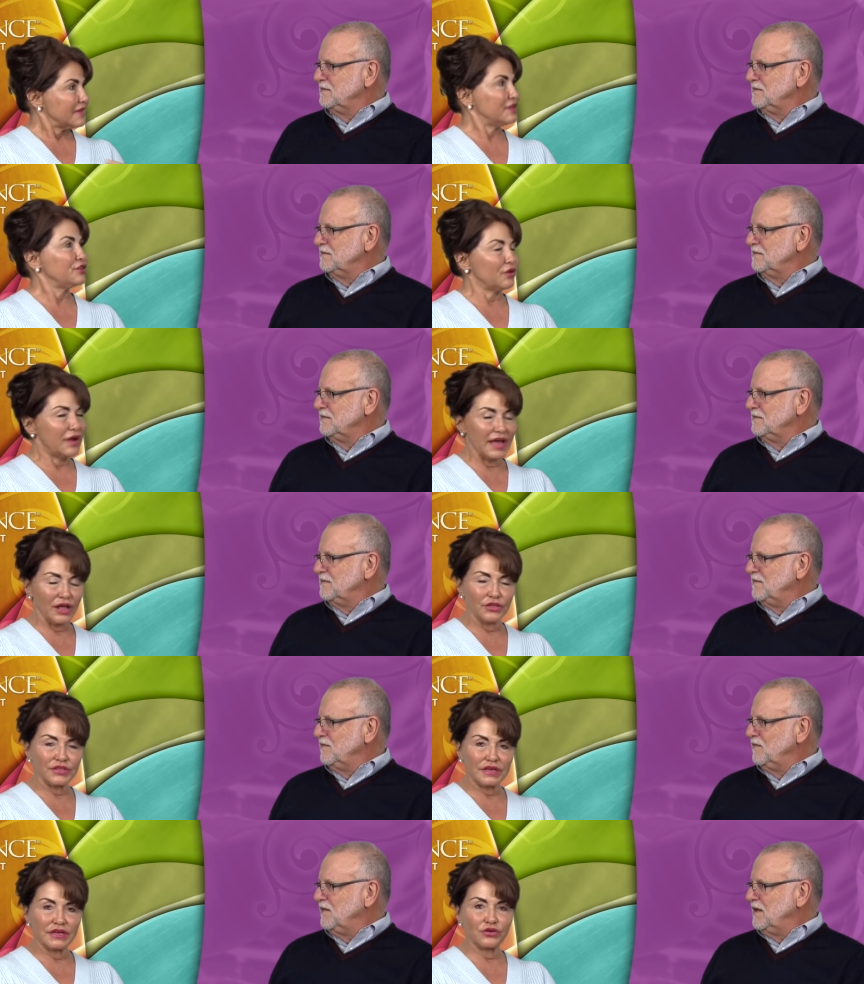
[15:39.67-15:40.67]
Speaker 1: in your
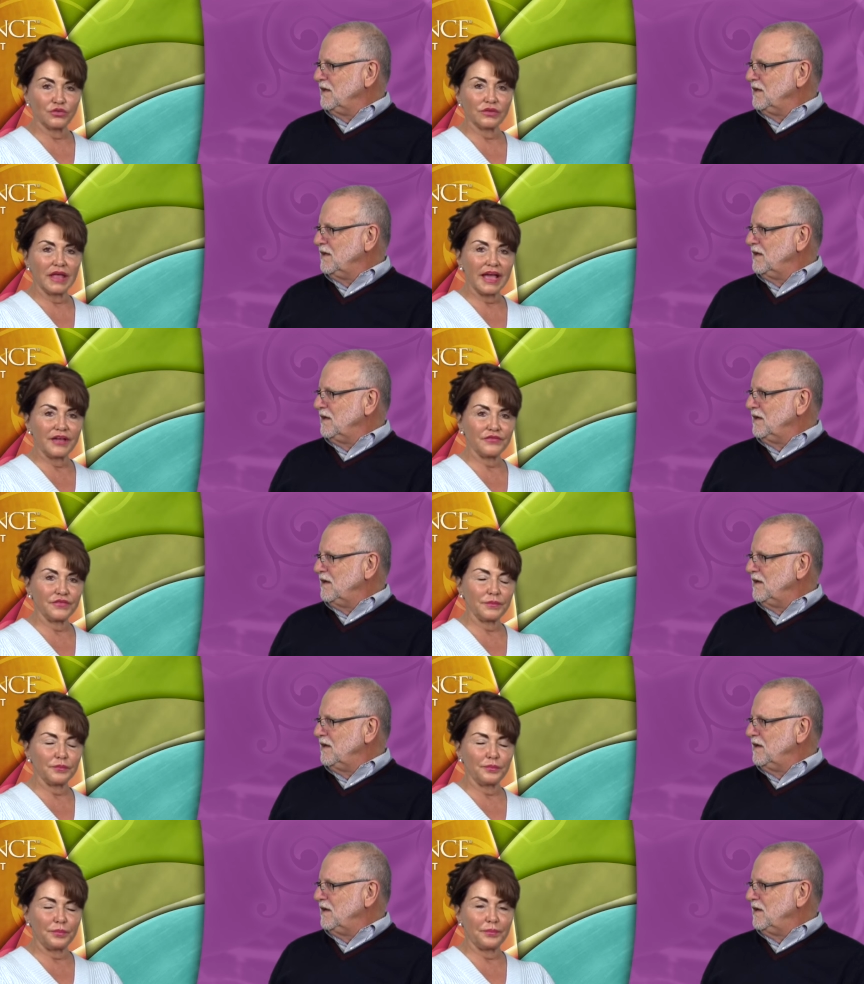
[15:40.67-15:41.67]
health and in your life.
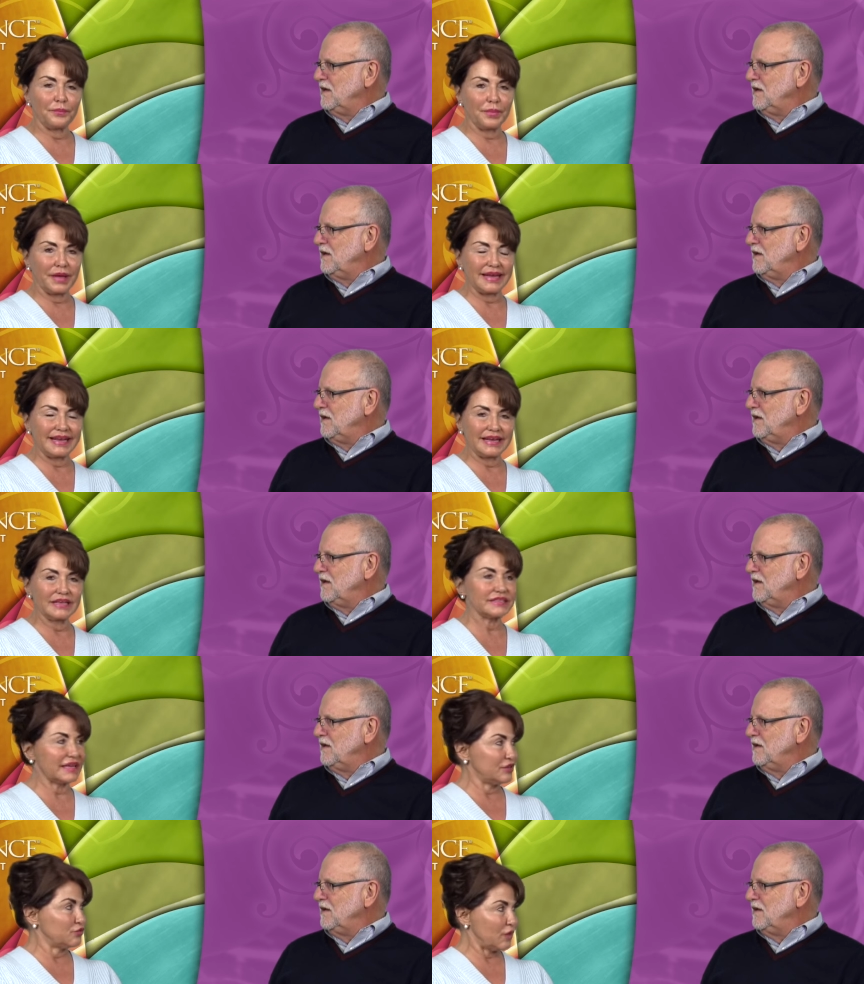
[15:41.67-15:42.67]
But it
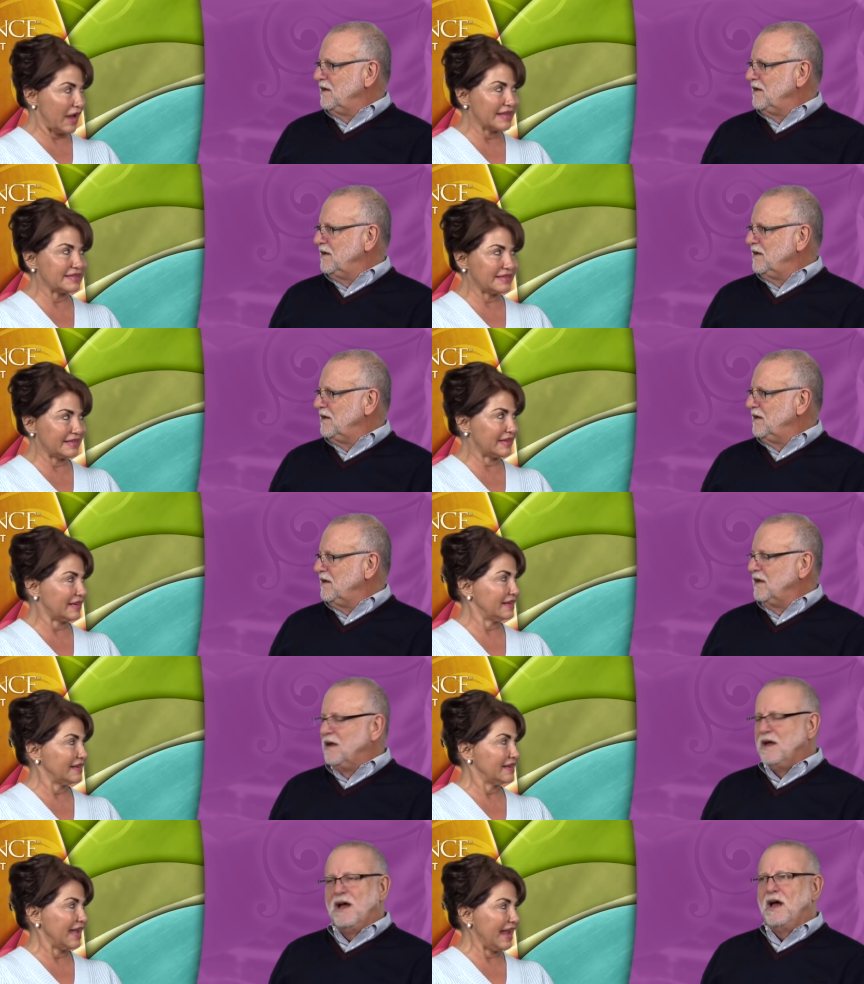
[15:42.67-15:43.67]
is a
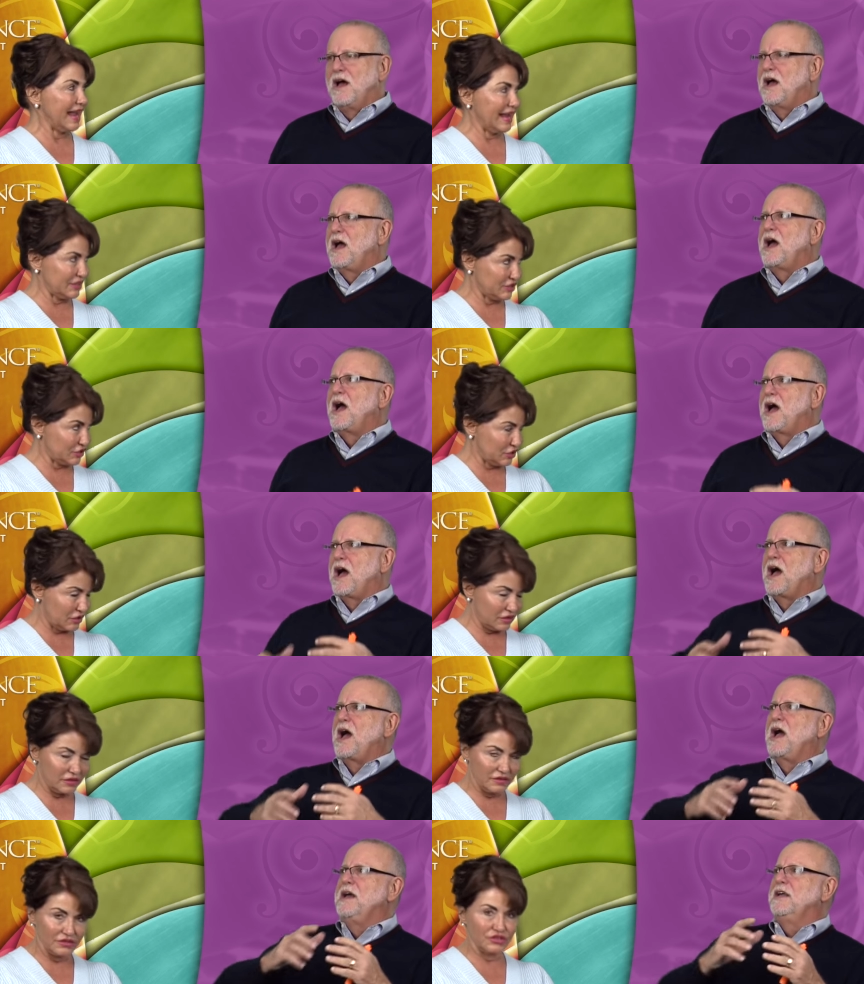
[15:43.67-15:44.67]
drastic
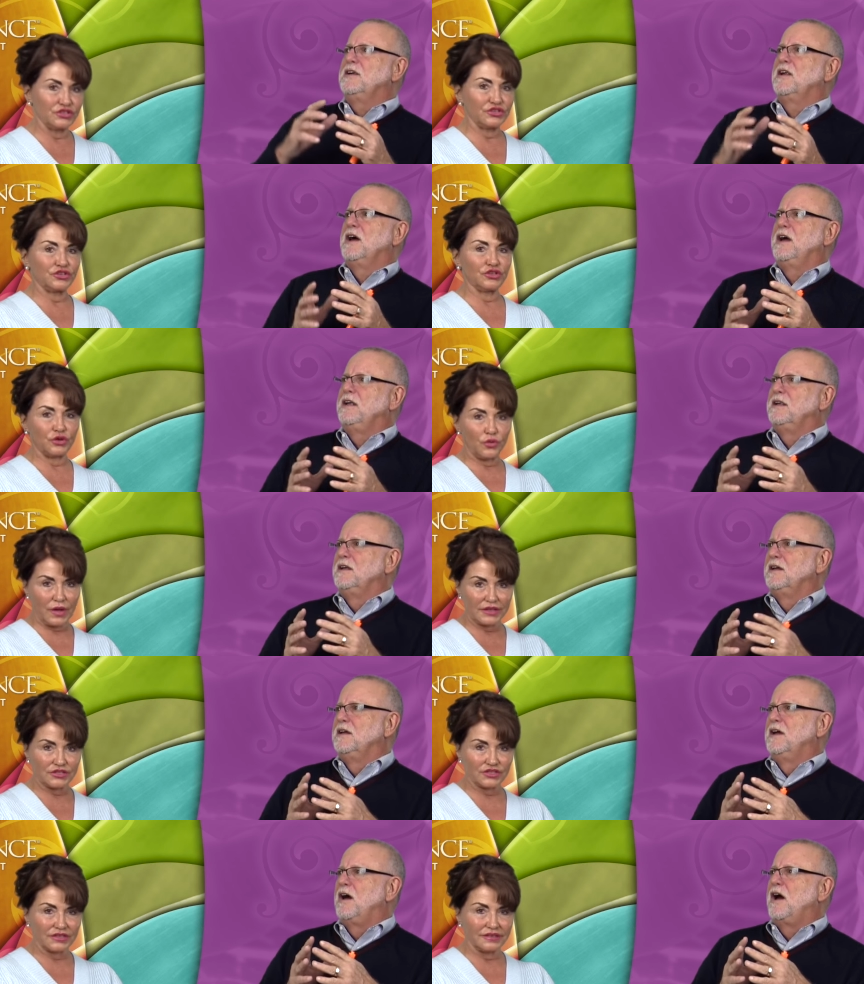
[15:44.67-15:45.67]
answer. I
Speaker 2: had a client to the
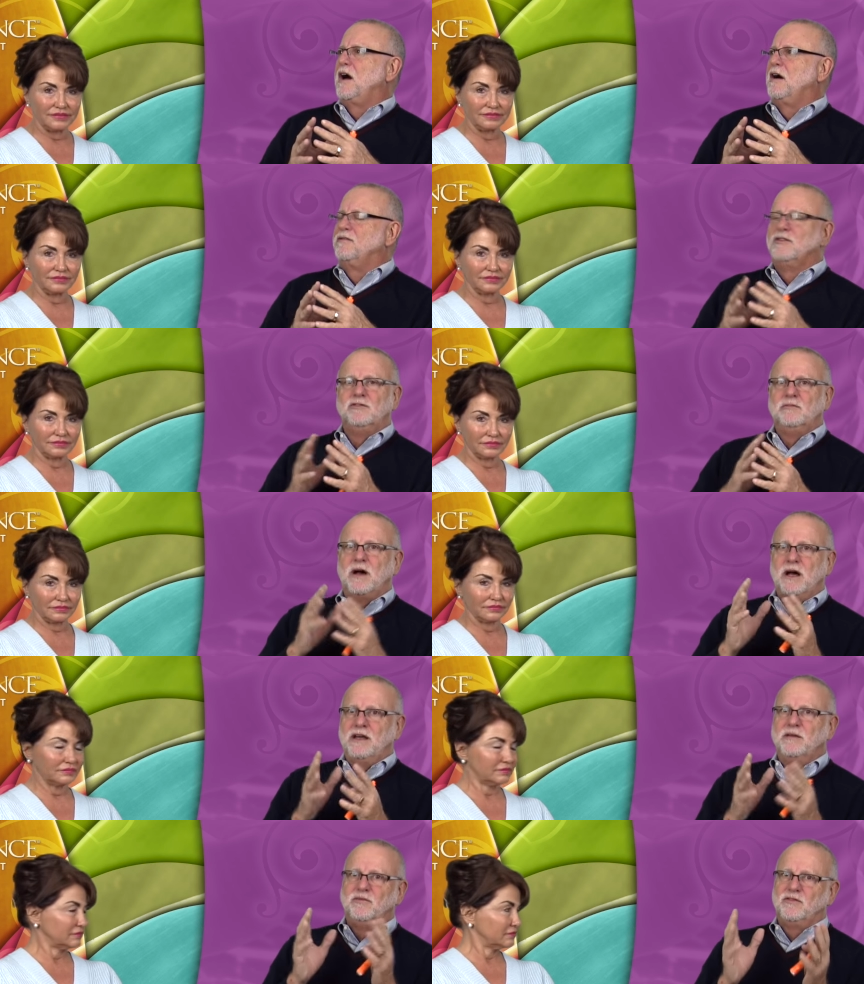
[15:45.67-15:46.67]
question of whom
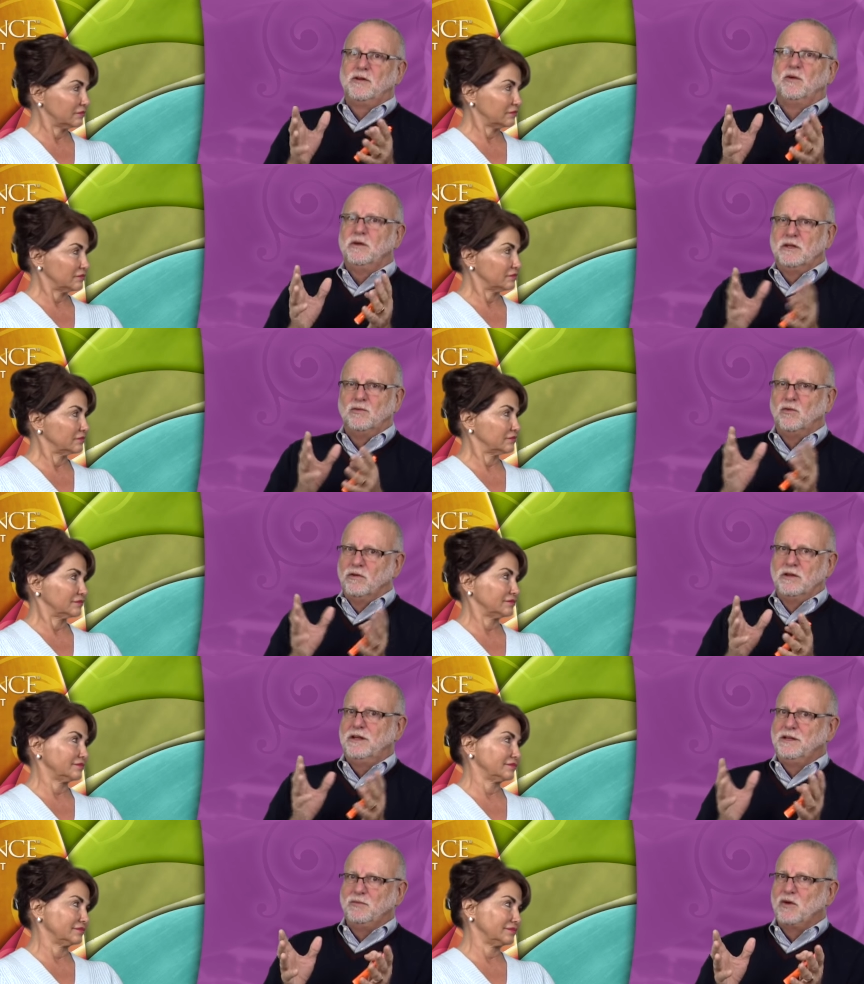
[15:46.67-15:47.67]
I am so
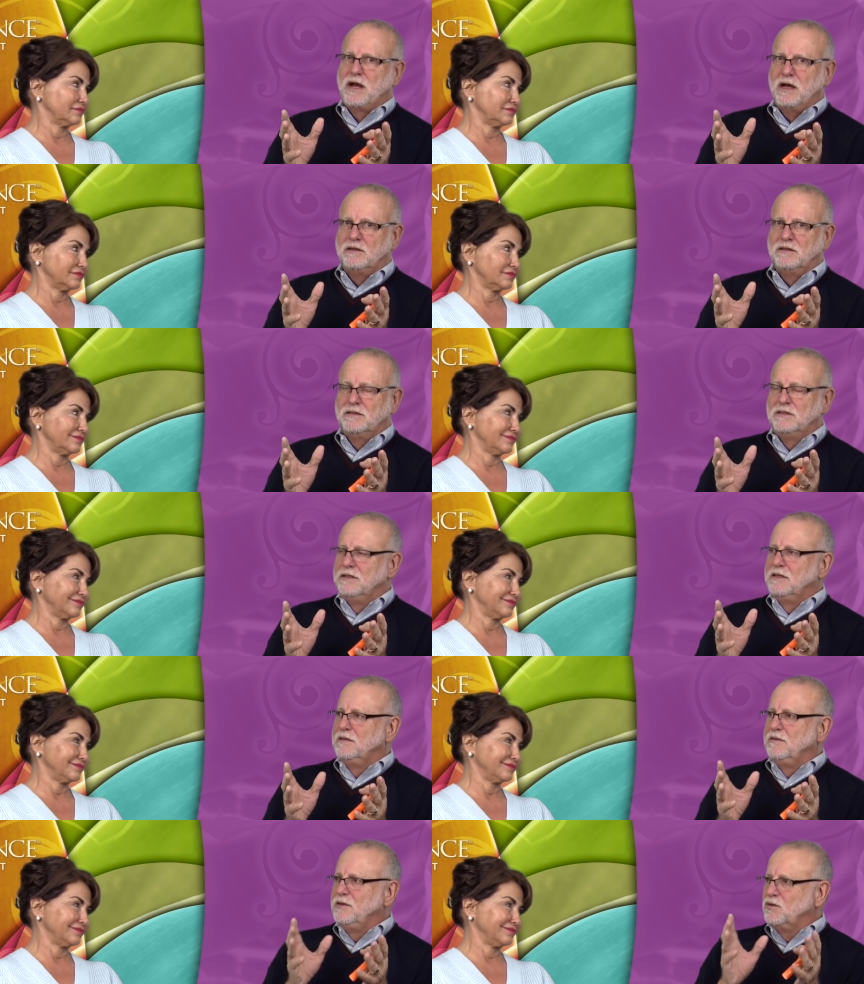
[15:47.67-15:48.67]
inordinately proud
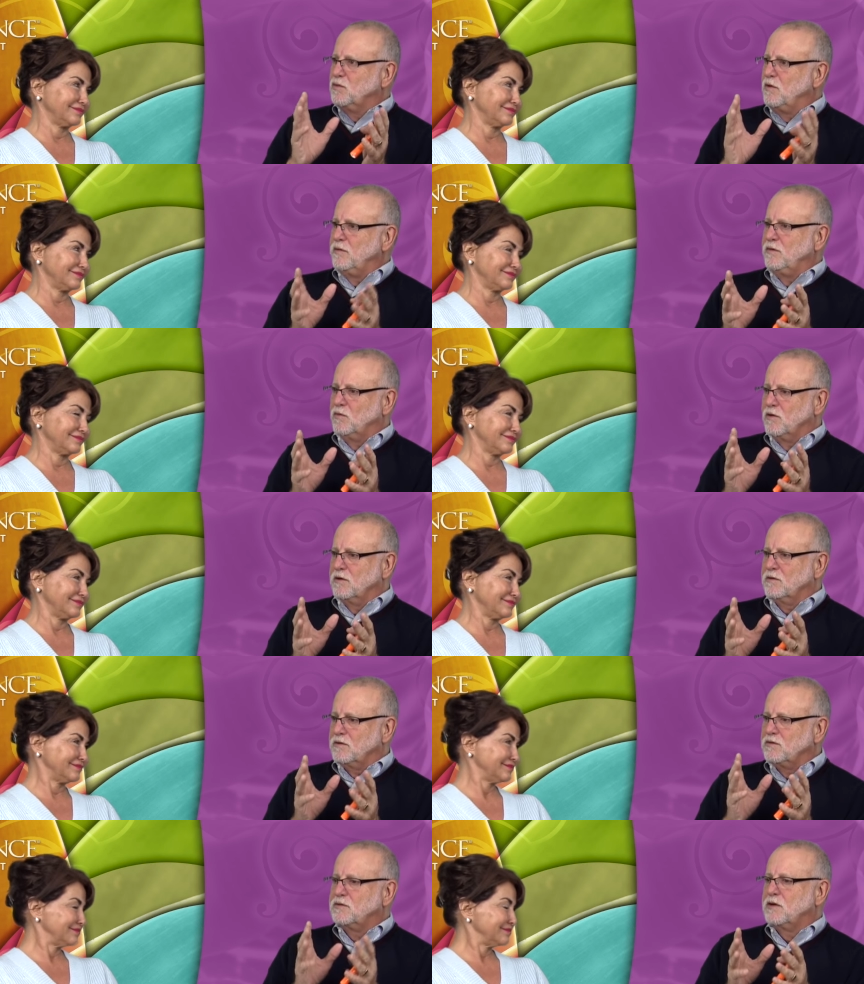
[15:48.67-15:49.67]
this woman
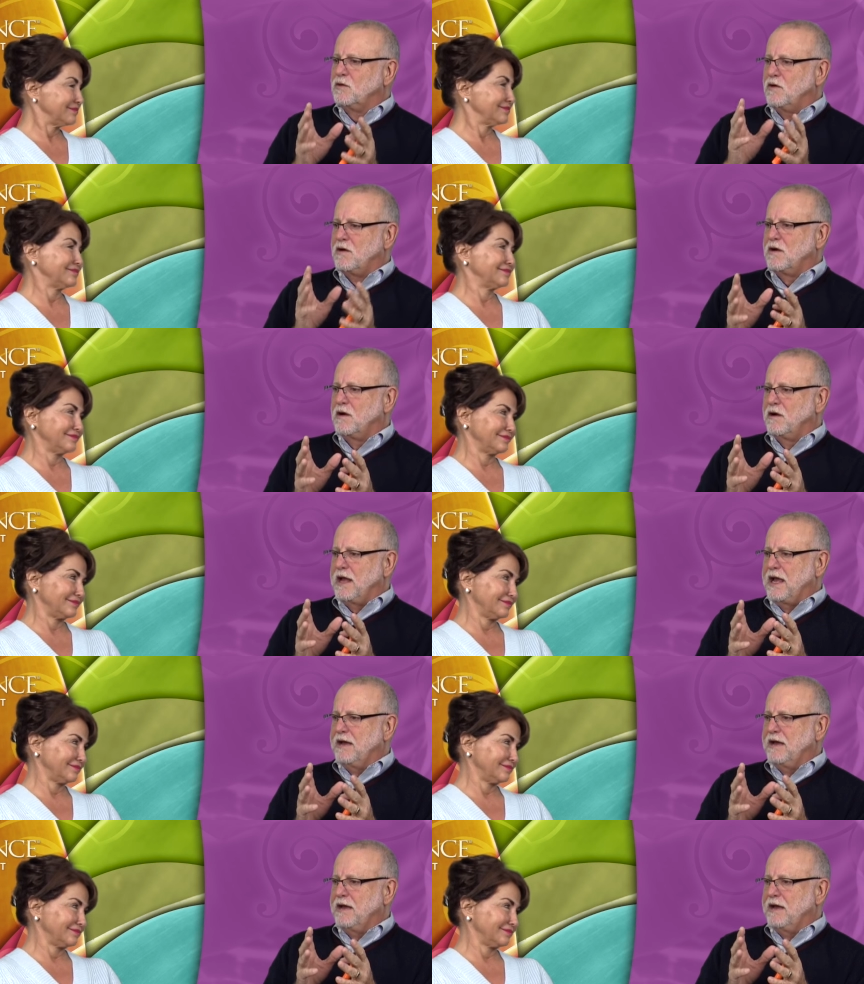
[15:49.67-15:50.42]
worked so hard